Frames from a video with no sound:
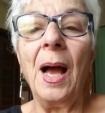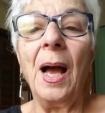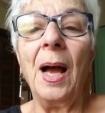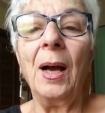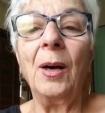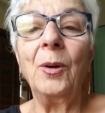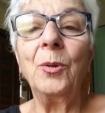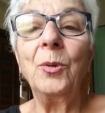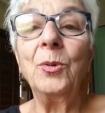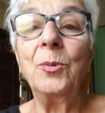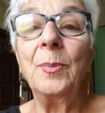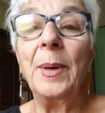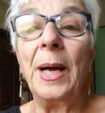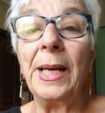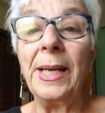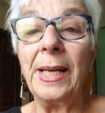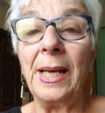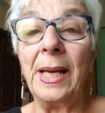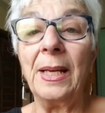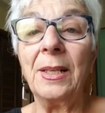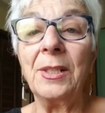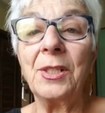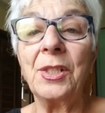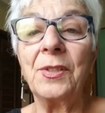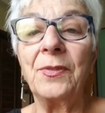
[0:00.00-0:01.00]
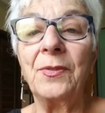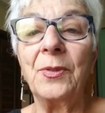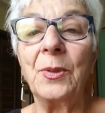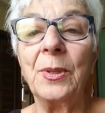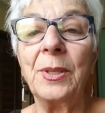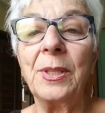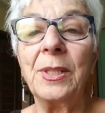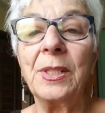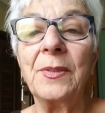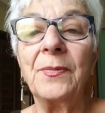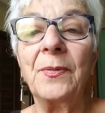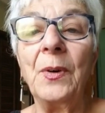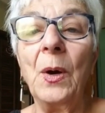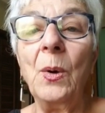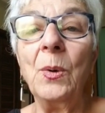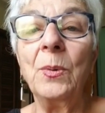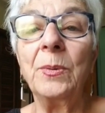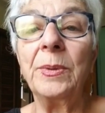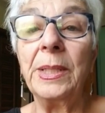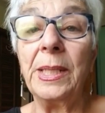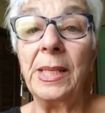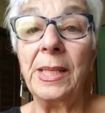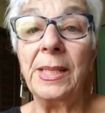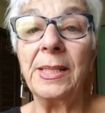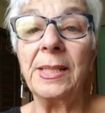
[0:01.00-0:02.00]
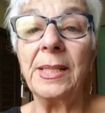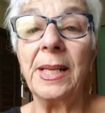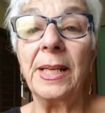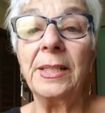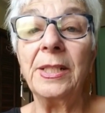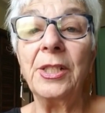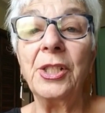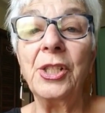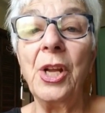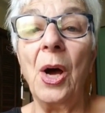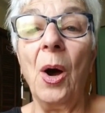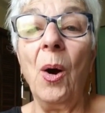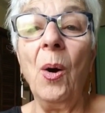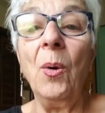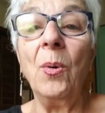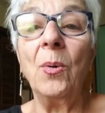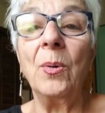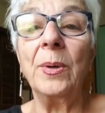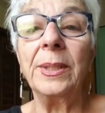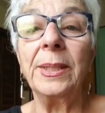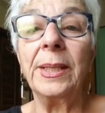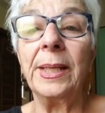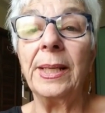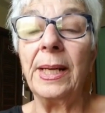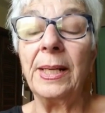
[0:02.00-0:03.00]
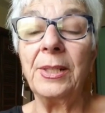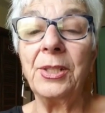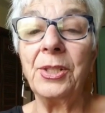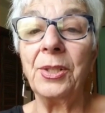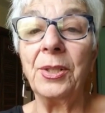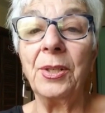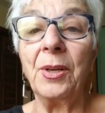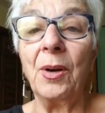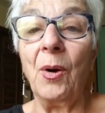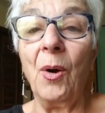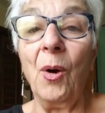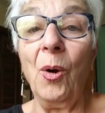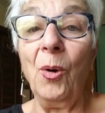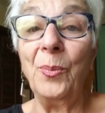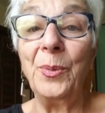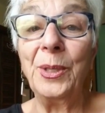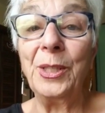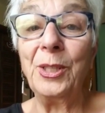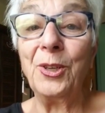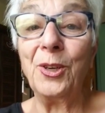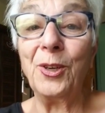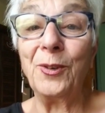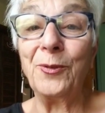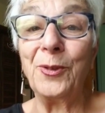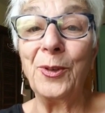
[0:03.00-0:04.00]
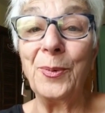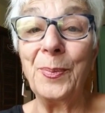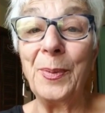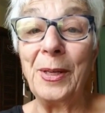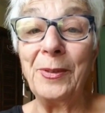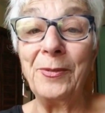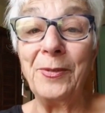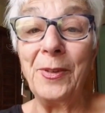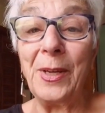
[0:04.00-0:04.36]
uh, whom I asked for his vote. He said no and that I should go home and cook for my